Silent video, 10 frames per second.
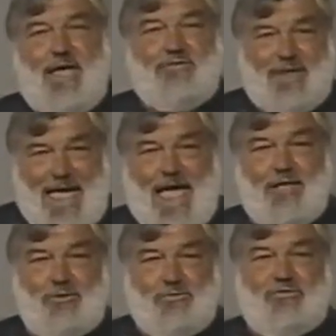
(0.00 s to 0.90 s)
Yes,
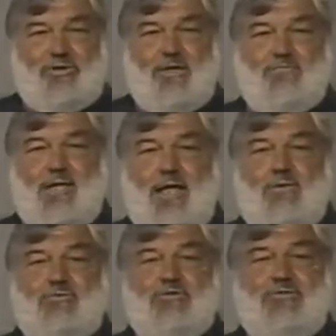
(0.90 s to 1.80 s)
accuracy of
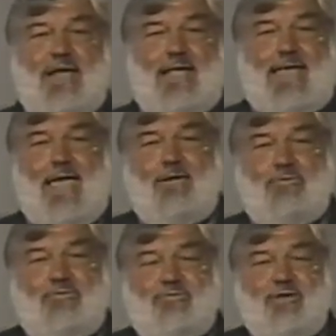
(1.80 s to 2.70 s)
count just like
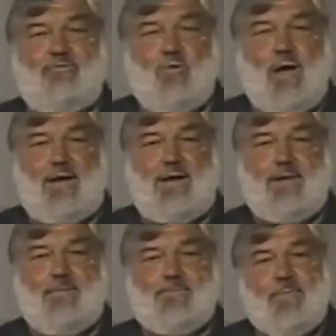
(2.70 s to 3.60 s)
accuracy of quantity.
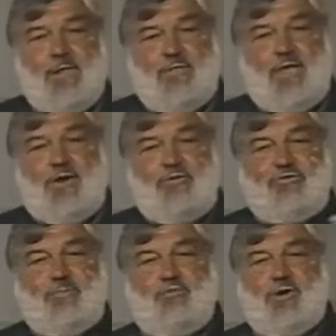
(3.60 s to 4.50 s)
Then there's
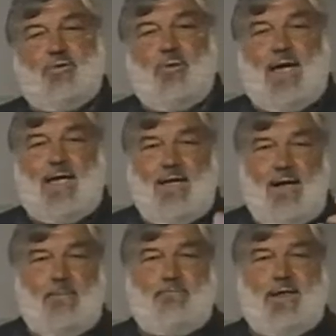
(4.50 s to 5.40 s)
a put away,
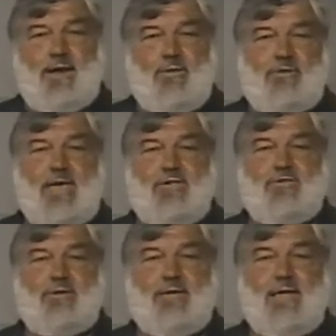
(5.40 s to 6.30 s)
a bin
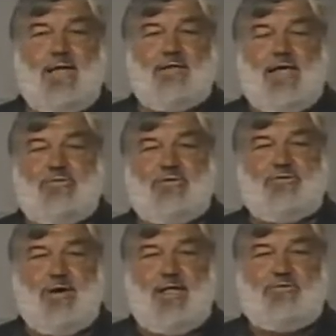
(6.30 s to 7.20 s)
location. That's a
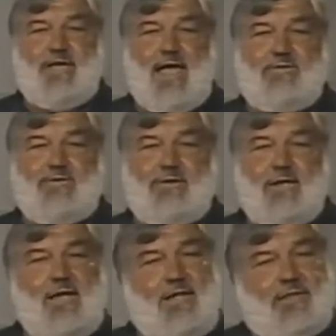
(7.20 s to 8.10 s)
transaction.
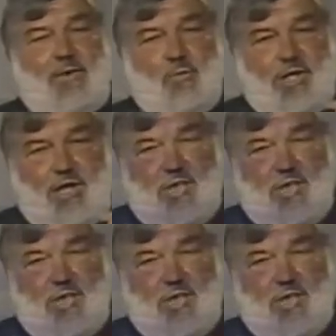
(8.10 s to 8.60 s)
Then we